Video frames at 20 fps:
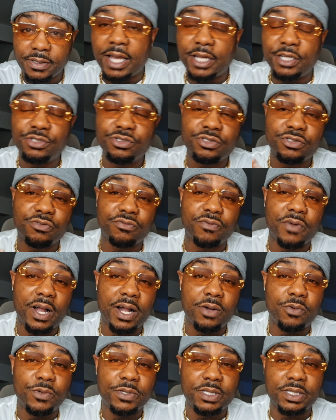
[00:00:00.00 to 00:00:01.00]
I used to
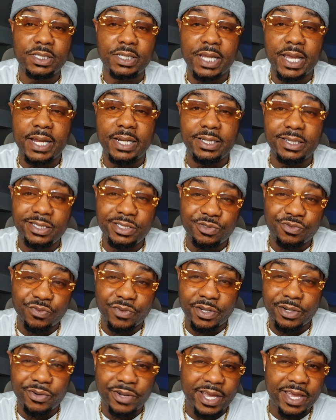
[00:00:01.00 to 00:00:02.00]
rock with the 90s
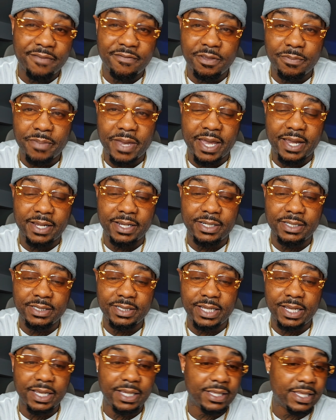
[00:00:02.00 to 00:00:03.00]
real heavy back in the
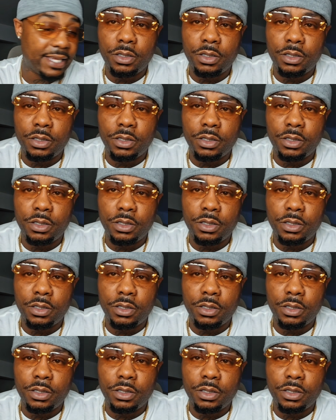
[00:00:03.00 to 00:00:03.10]
day.